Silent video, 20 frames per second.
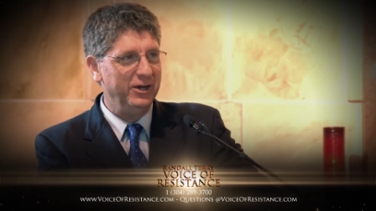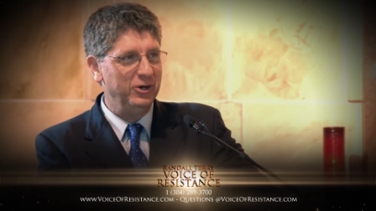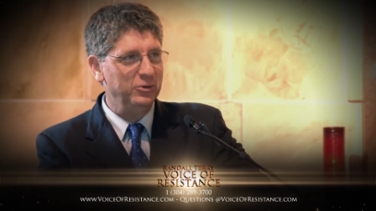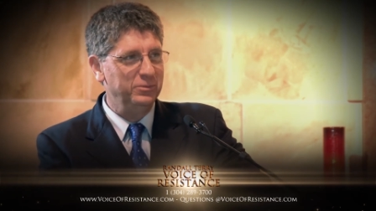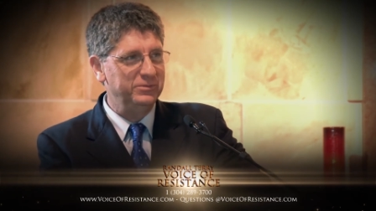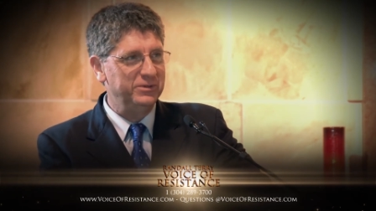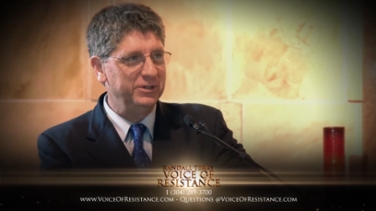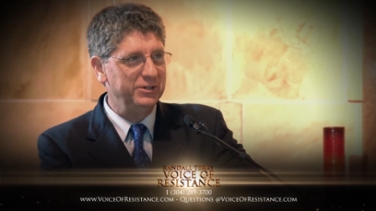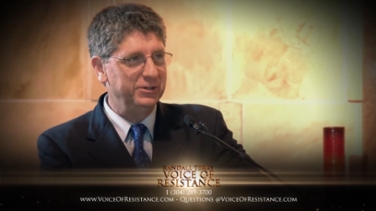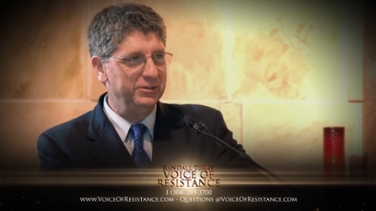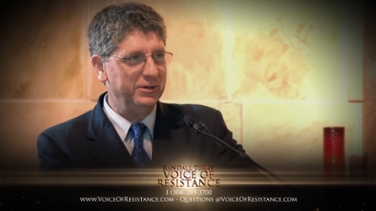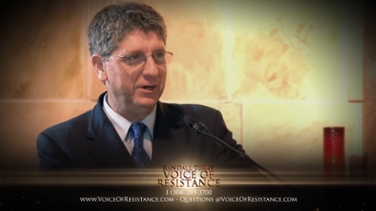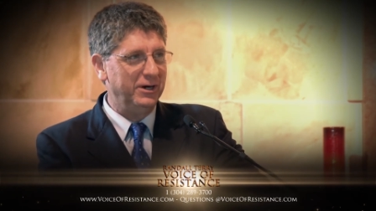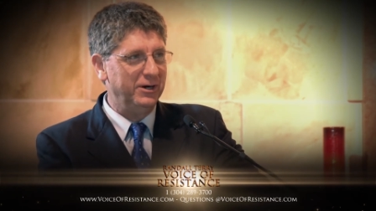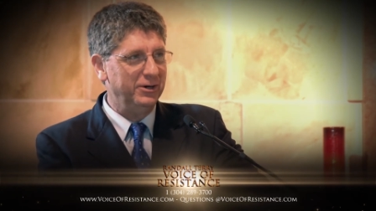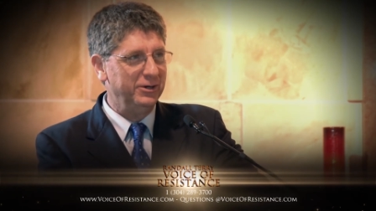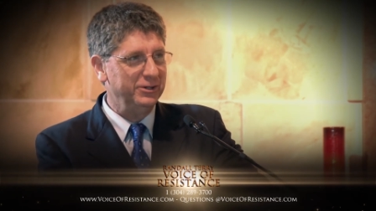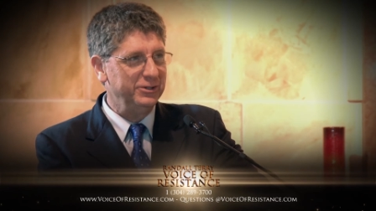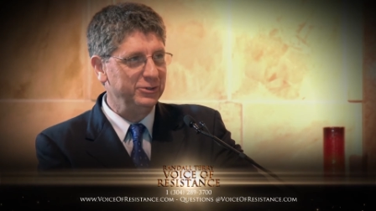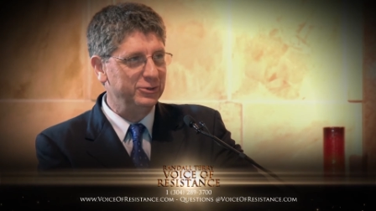I hope that your
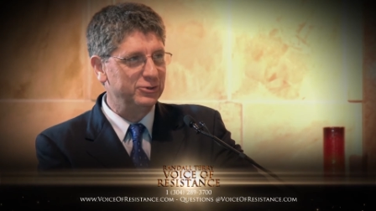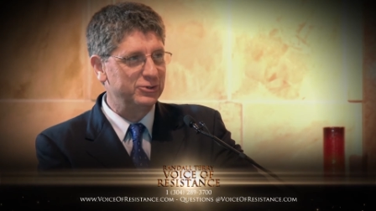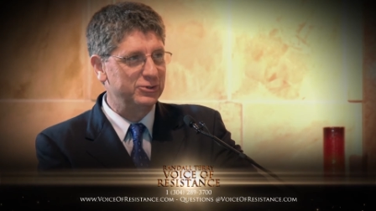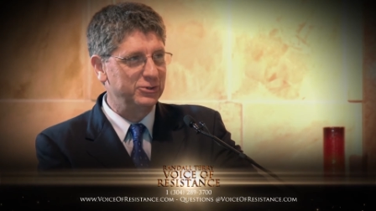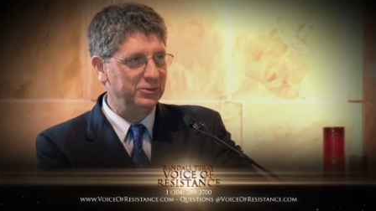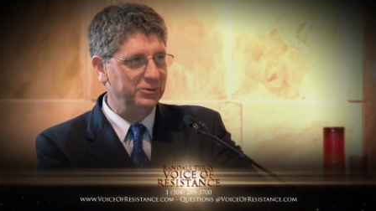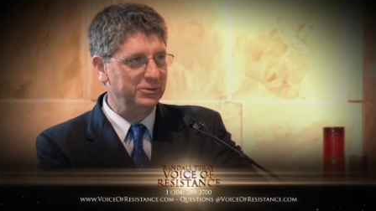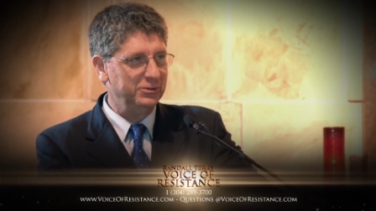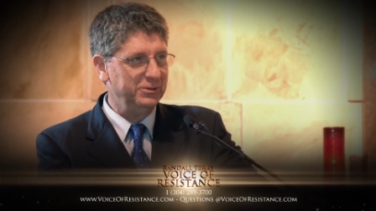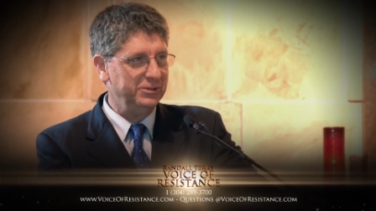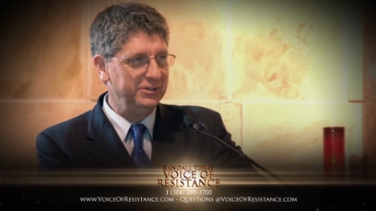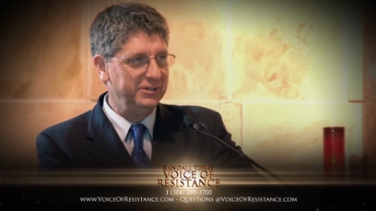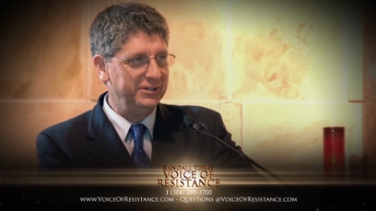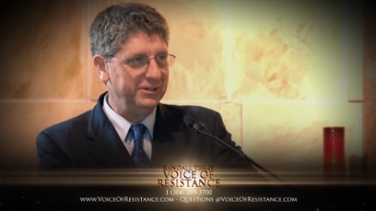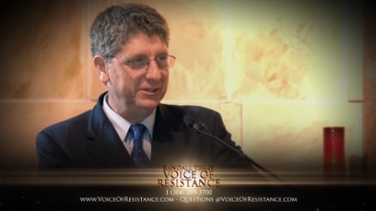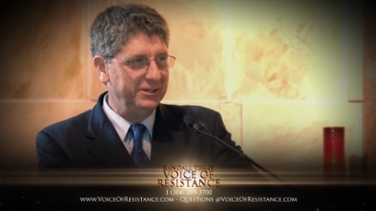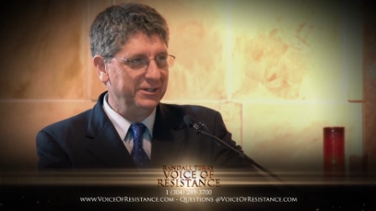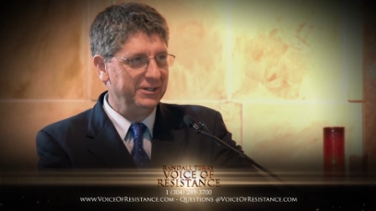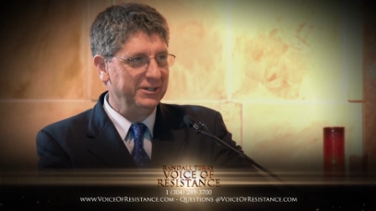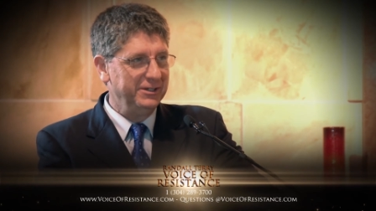heart and your soul,
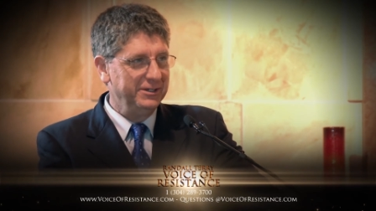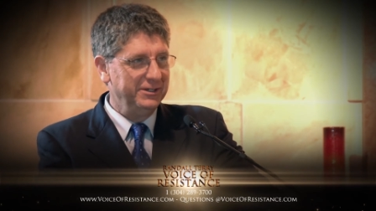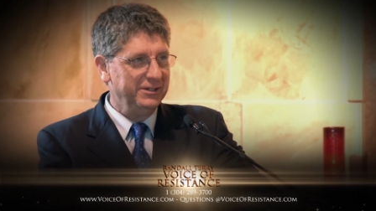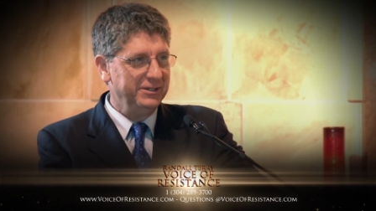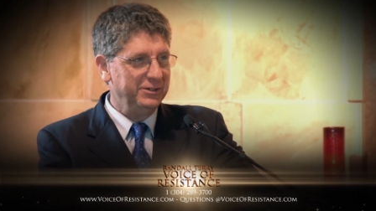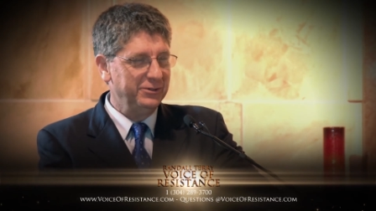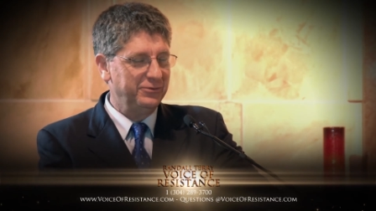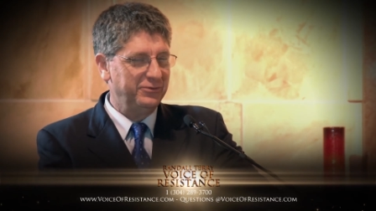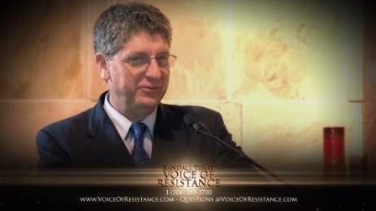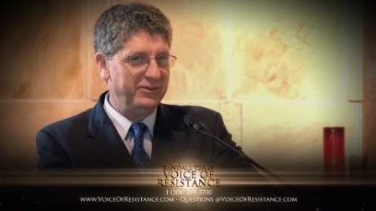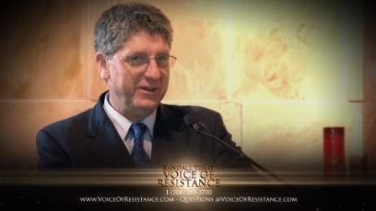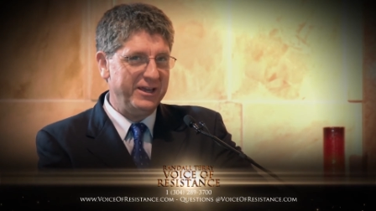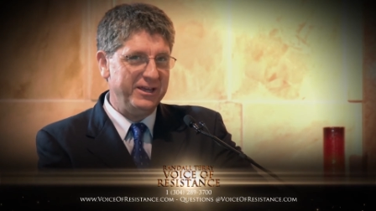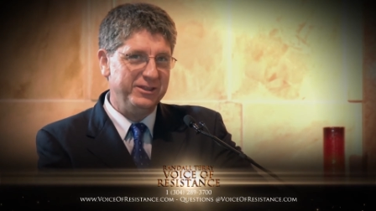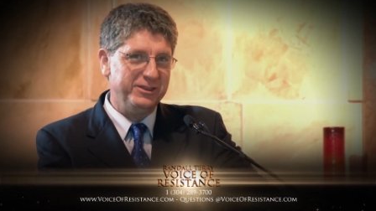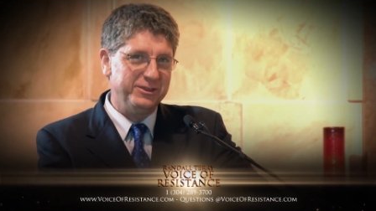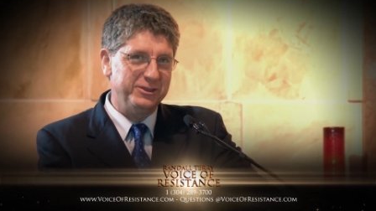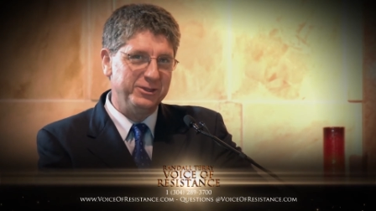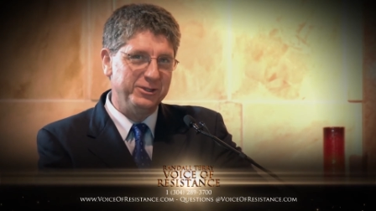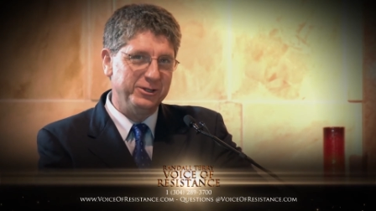your
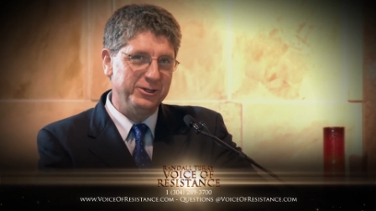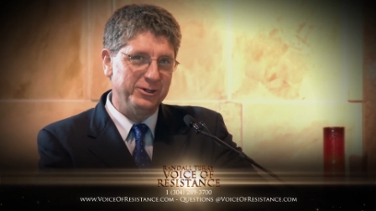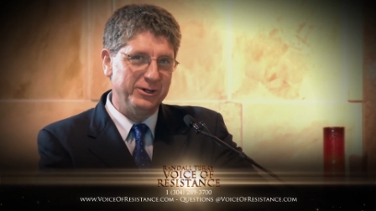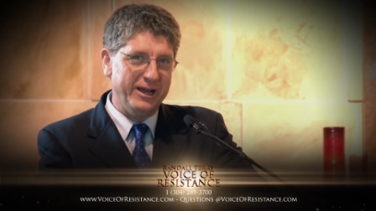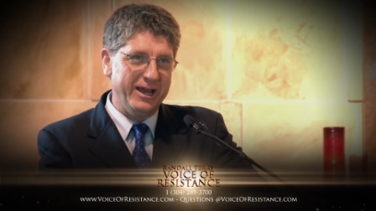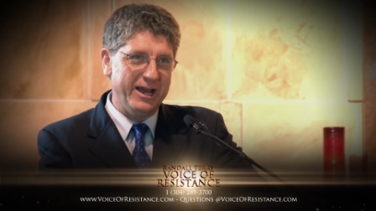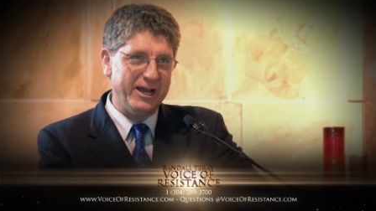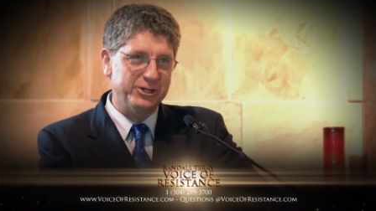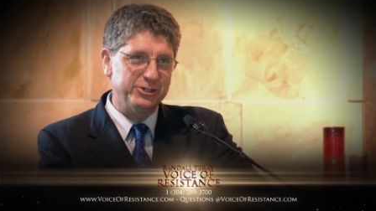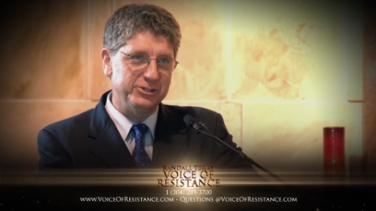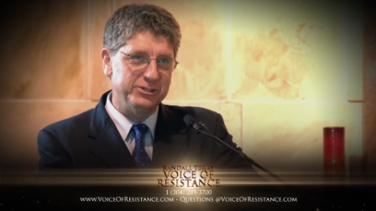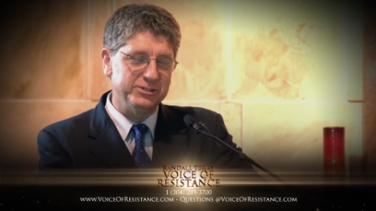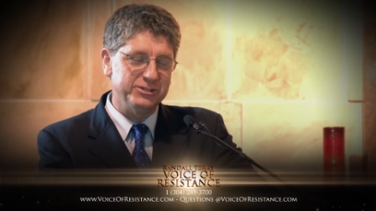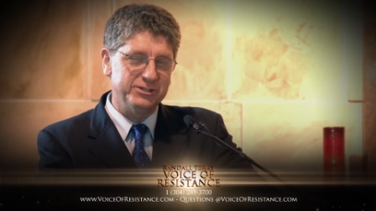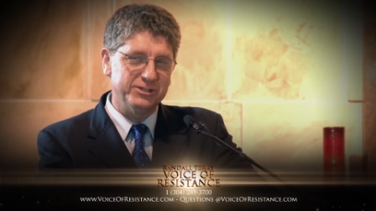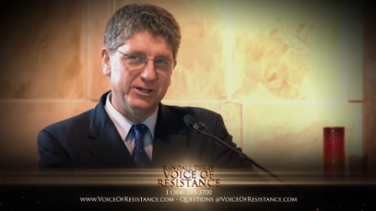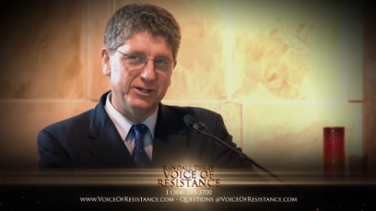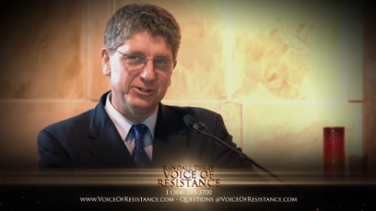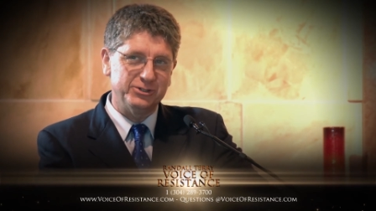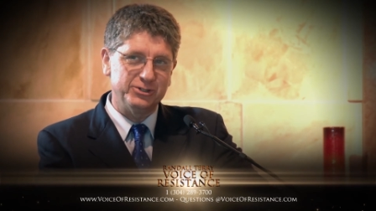faith, your
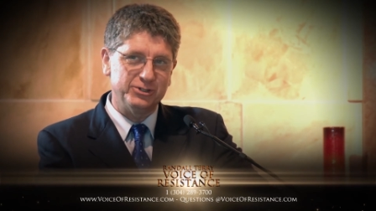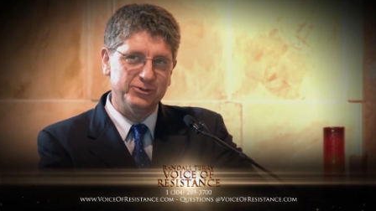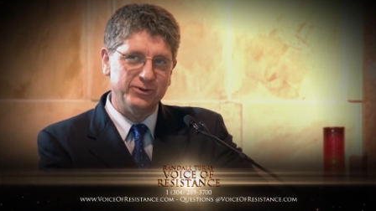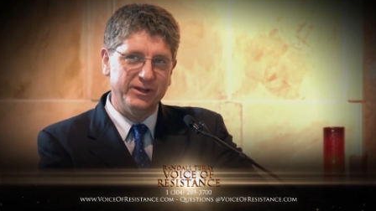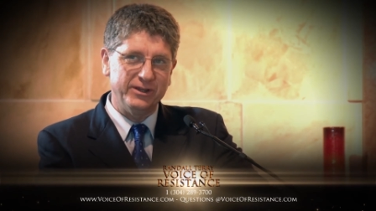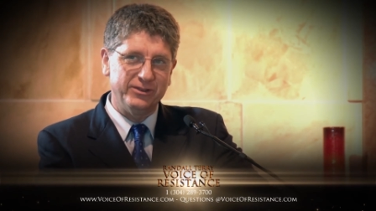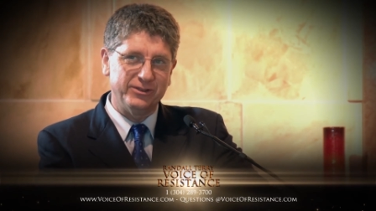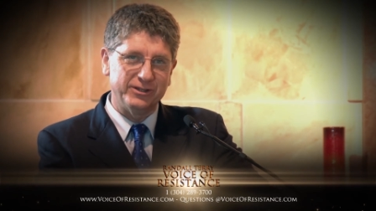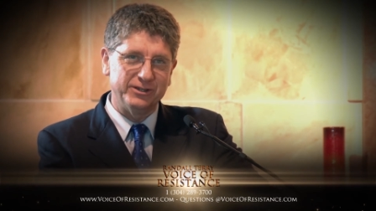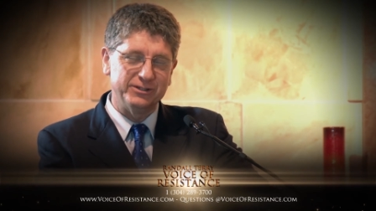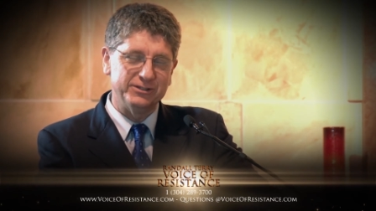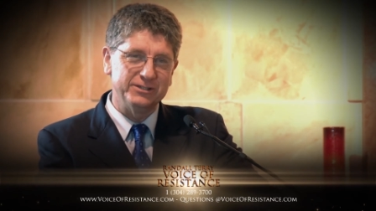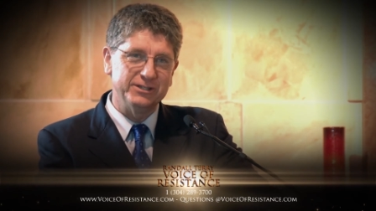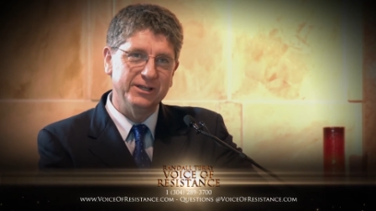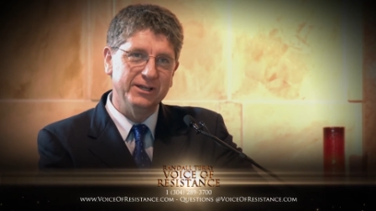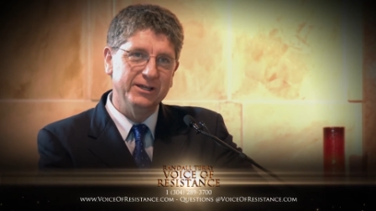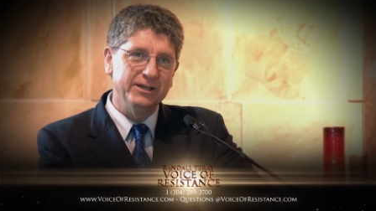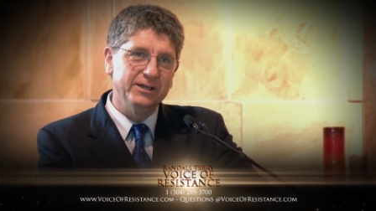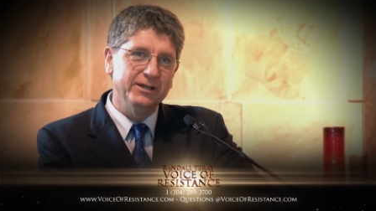actions are strengthened.